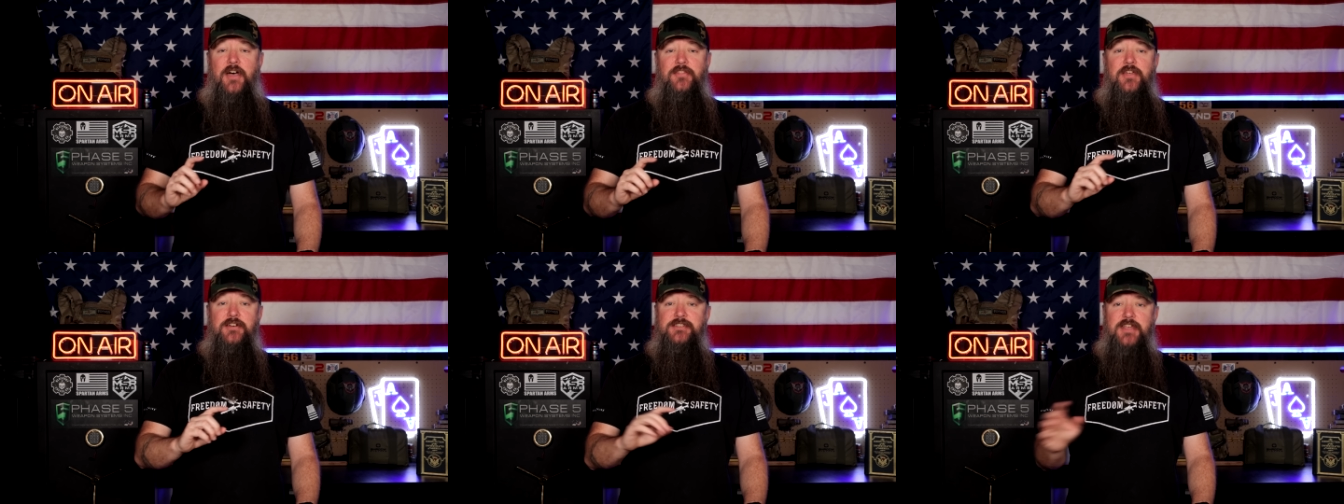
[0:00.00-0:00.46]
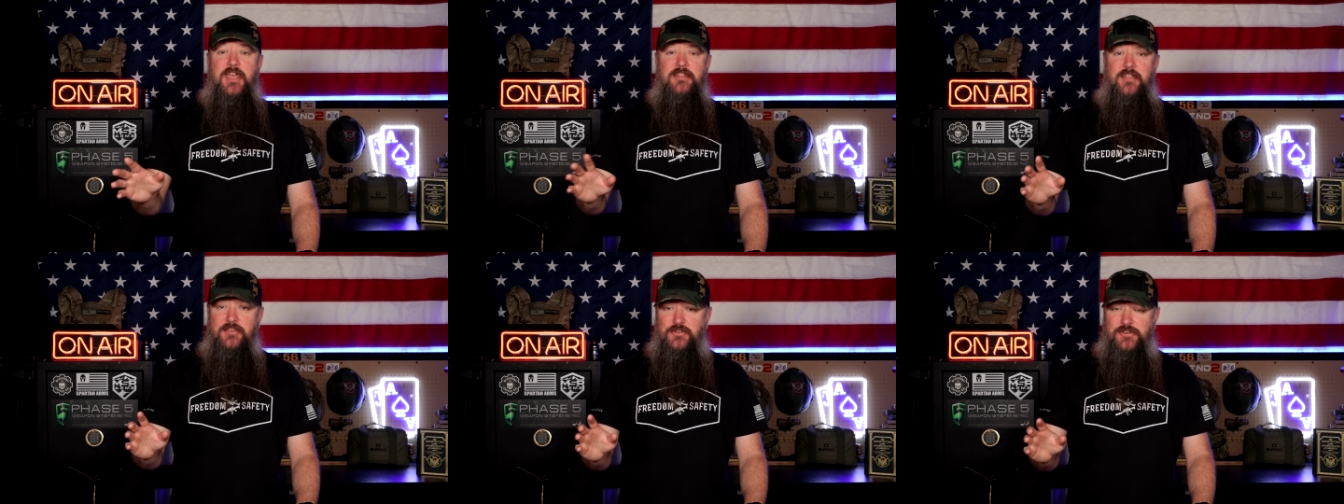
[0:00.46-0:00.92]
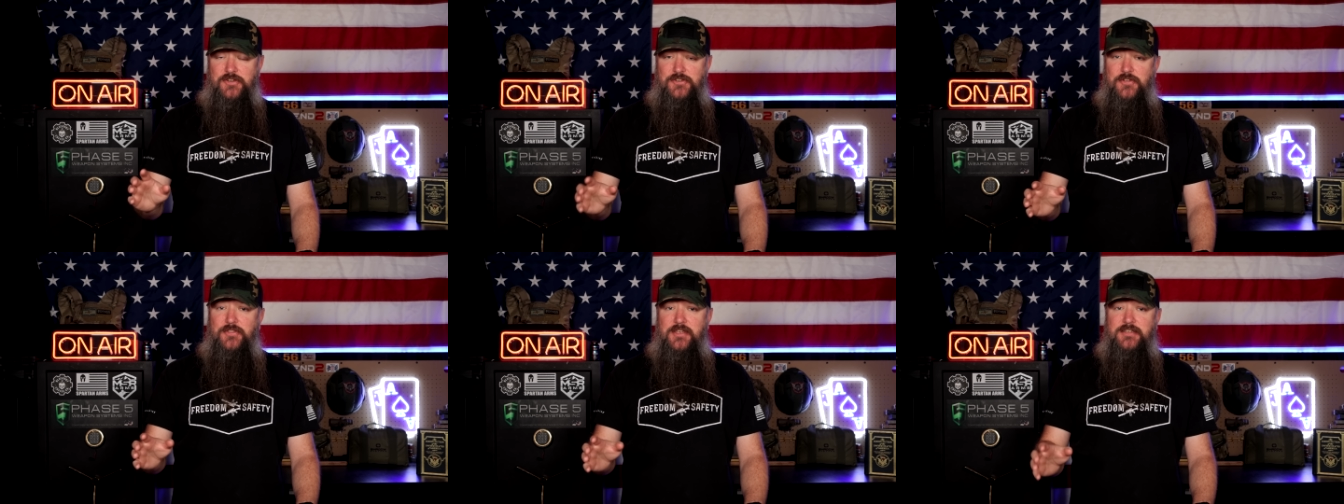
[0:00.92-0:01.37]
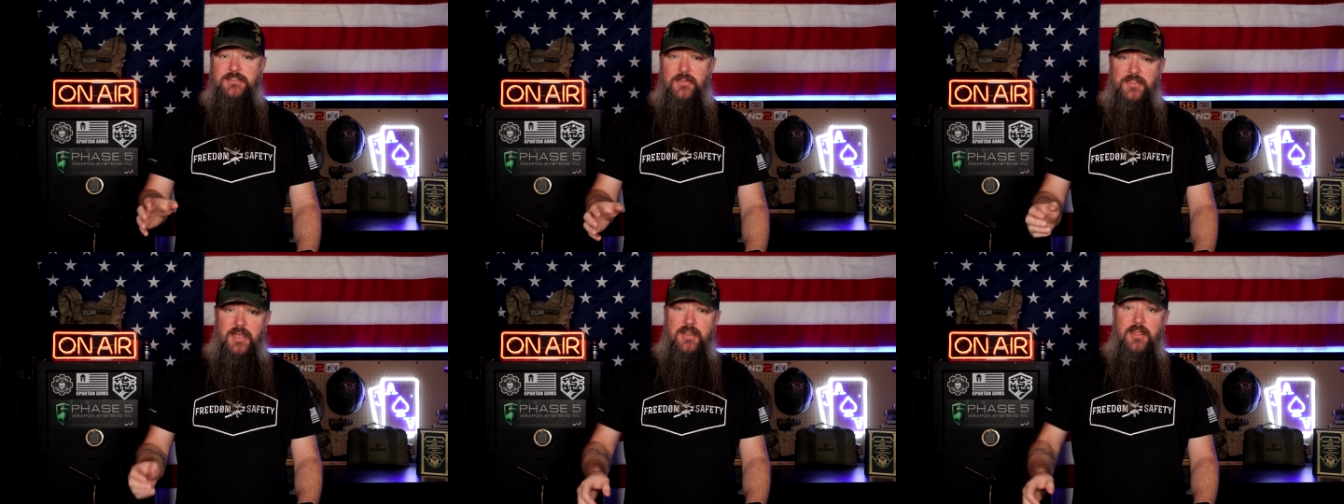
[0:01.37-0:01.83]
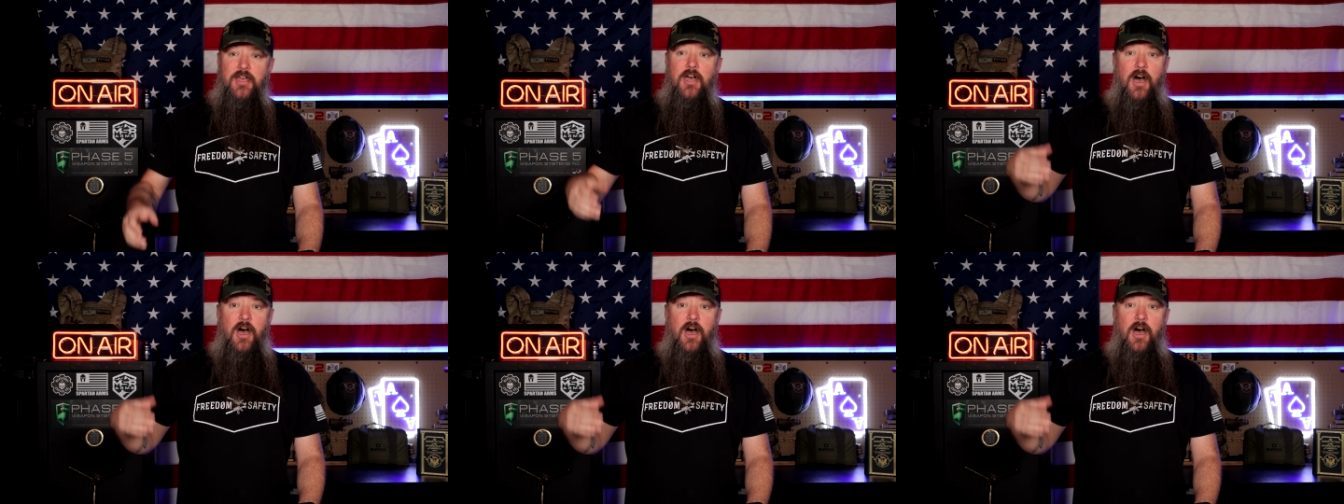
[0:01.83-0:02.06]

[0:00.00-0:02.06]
Now, they're saying that you should do this so that